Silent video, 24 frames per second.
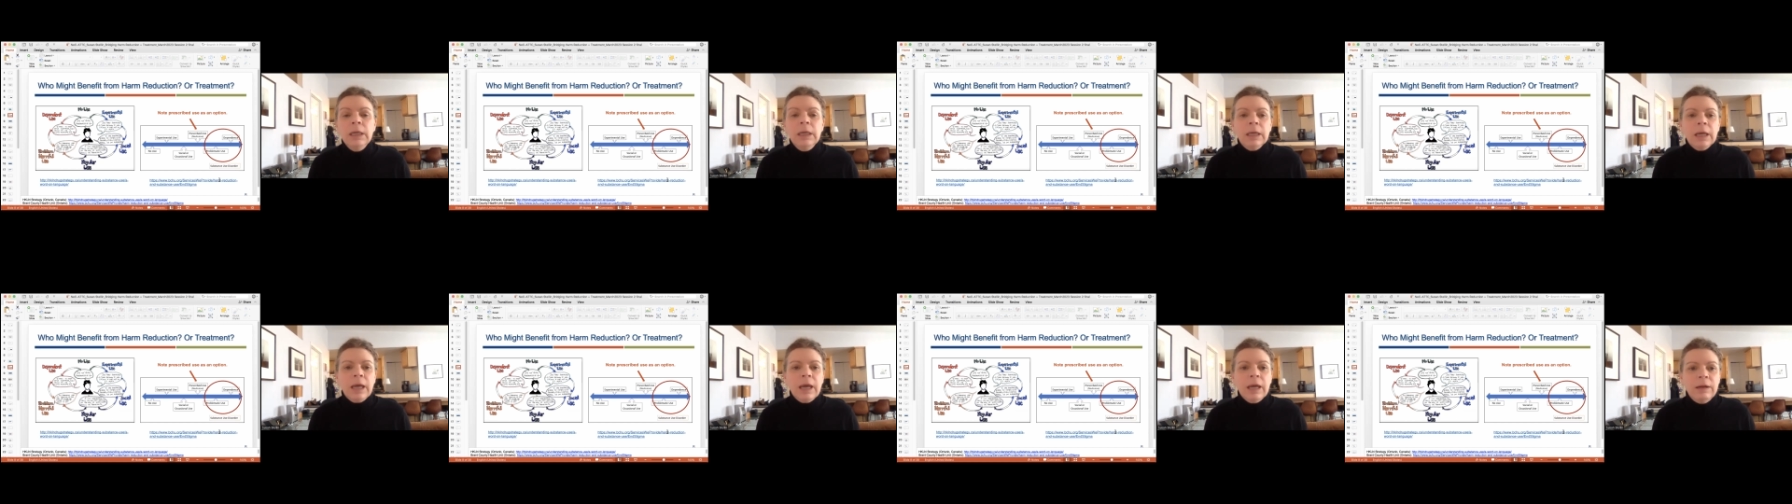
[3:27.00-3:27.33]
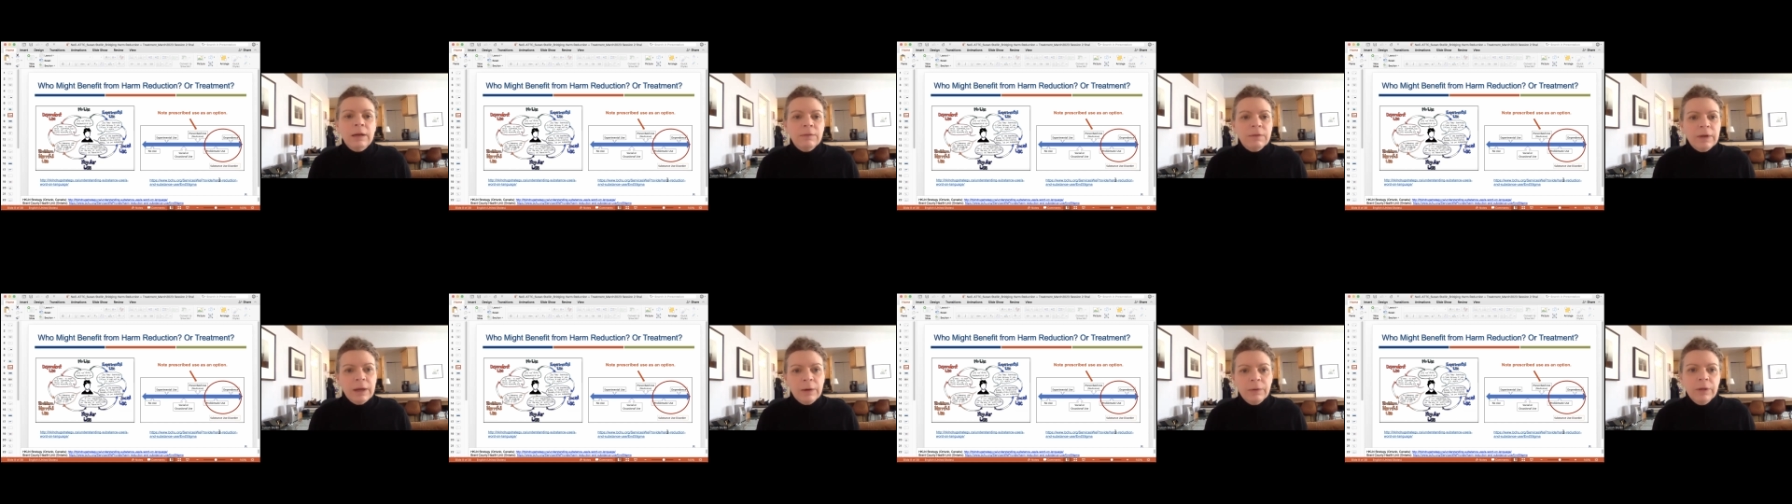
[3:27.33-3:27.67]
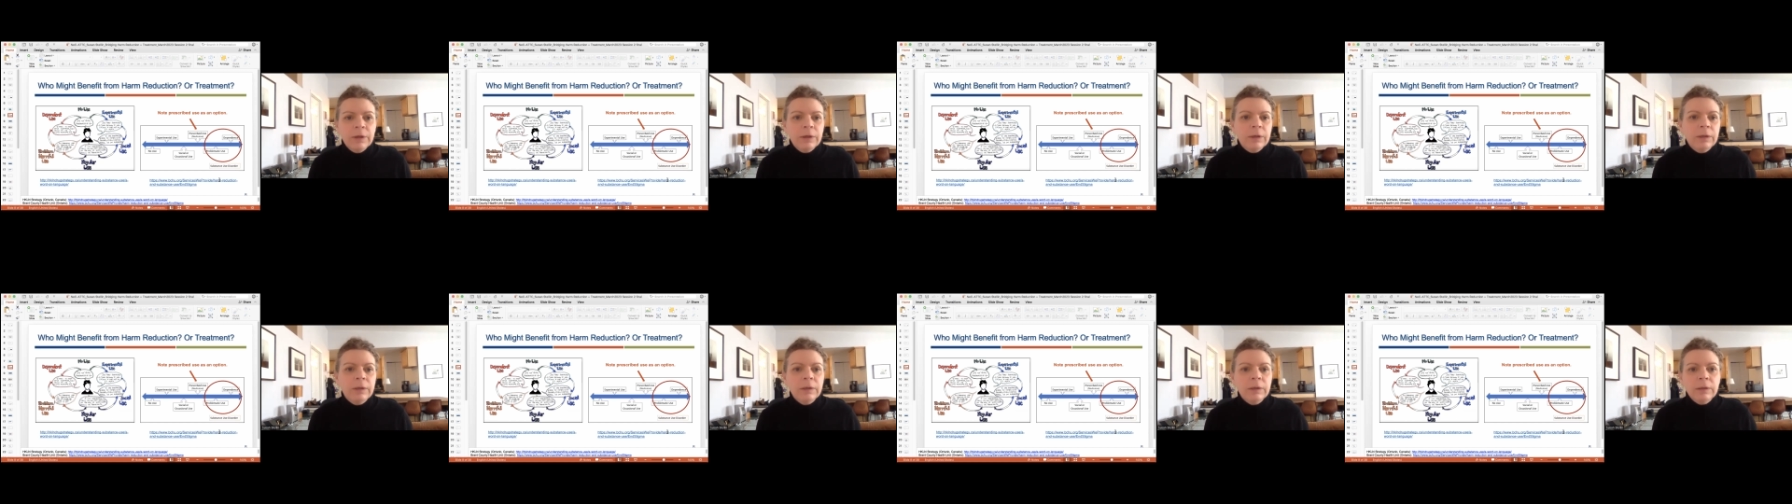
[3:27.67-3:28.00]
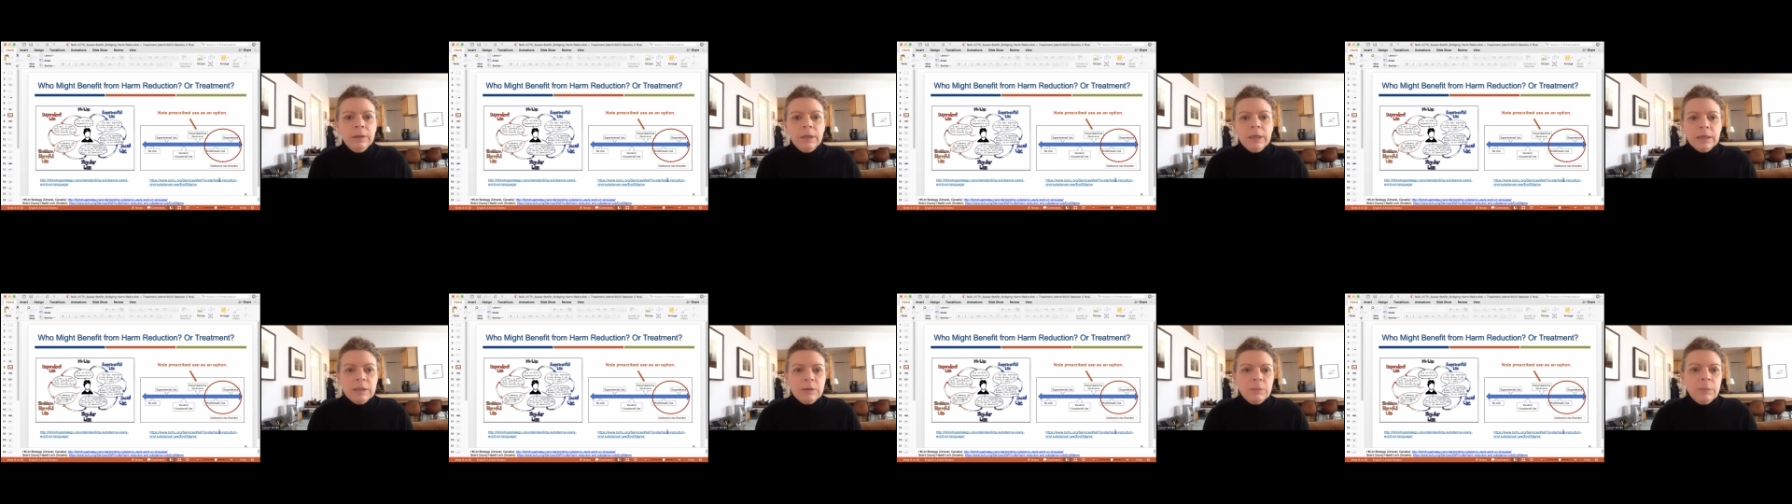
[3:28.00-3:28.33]
kind of how
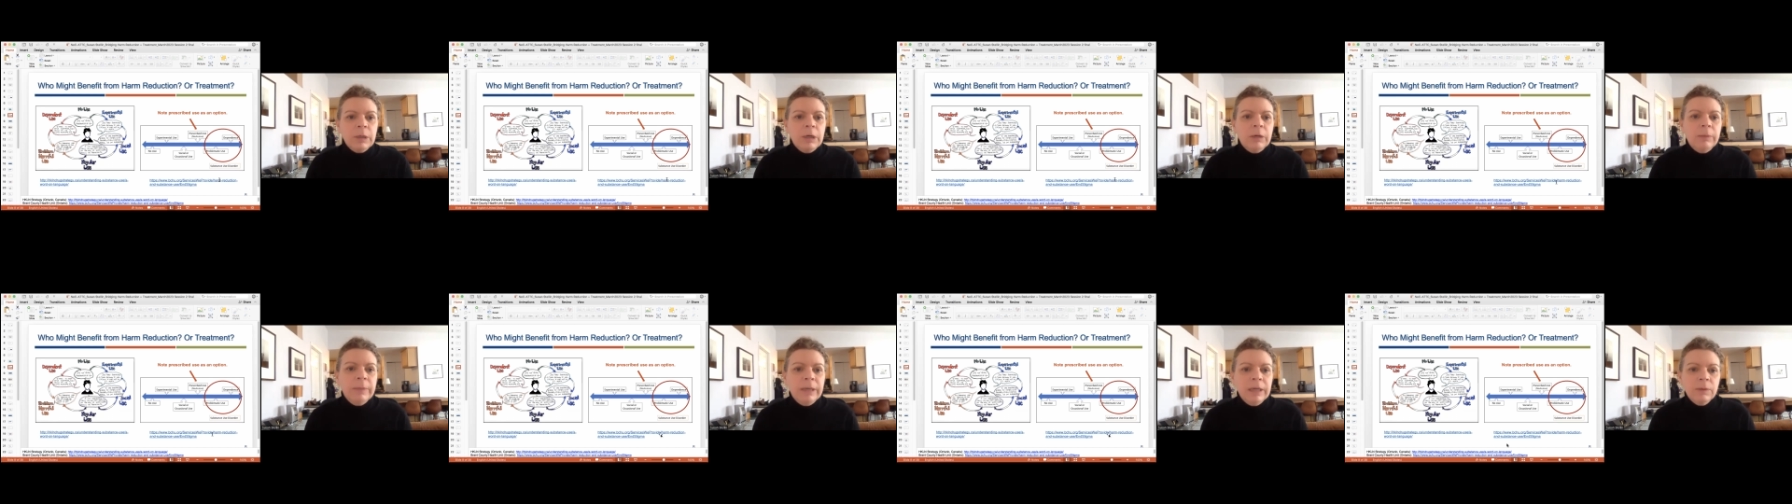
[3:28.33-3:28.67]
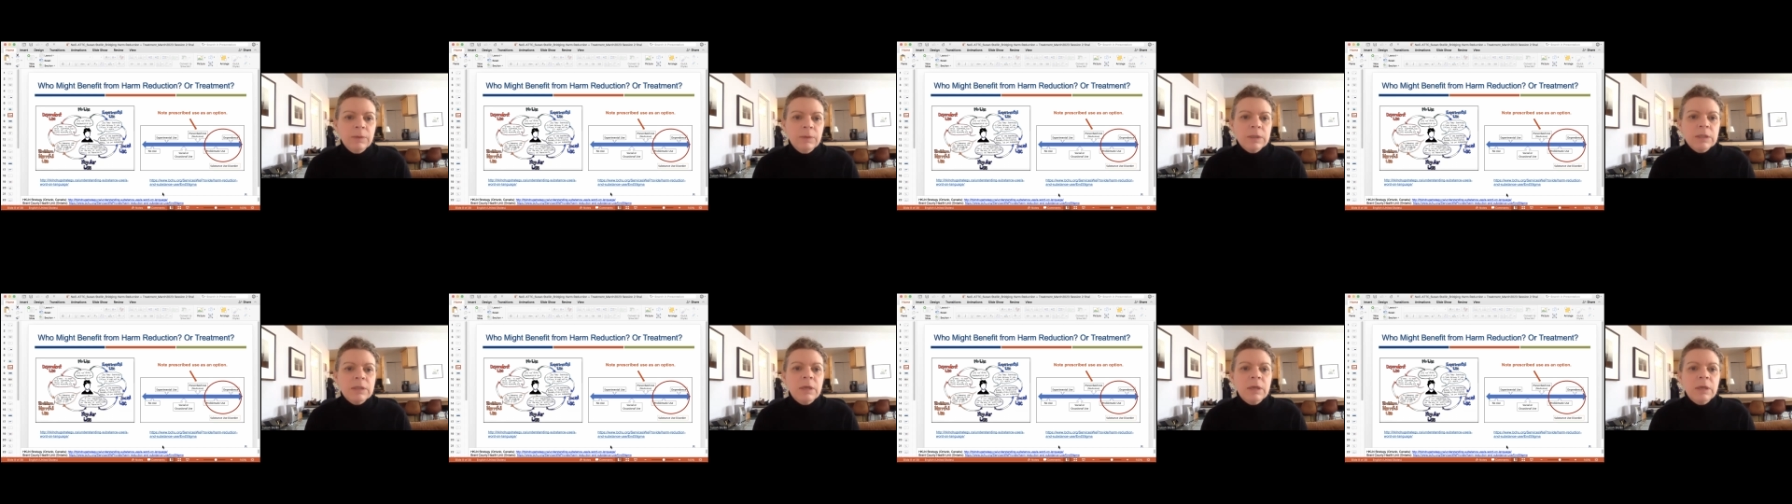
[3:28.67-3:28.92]
they're experimenting with